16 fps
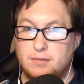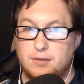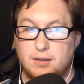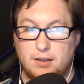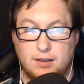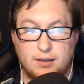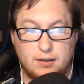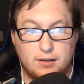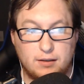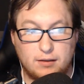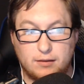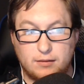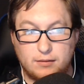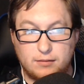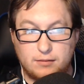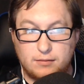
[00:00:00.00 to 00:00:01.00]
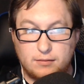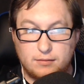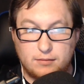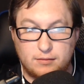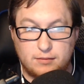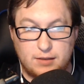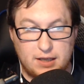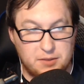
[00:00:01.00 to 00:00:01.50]

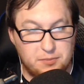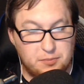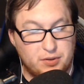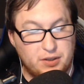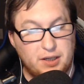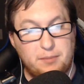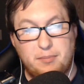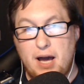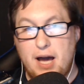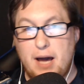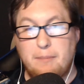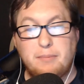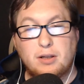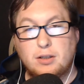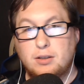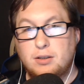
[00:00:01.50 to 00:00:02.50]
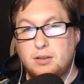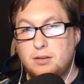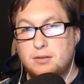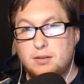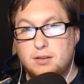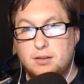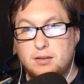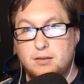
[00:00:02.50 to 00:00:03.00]
that's pretty popular
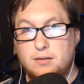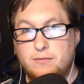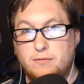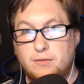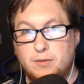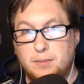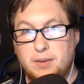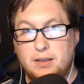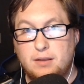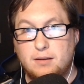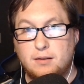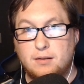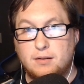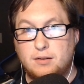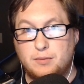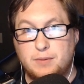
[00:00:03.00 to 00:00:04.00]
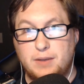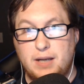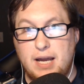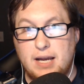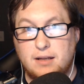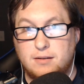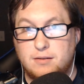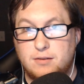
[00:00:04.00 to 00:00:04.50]
for me to
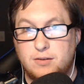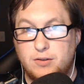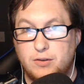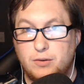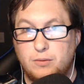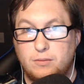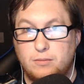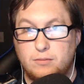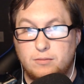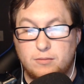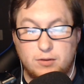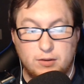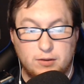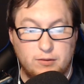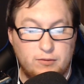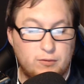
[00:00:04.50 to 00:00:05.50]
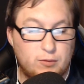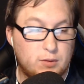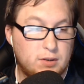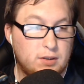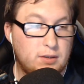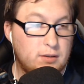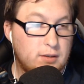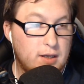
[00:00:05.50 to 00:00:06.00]
react to, go
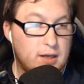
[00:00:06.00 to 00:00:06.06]
for it,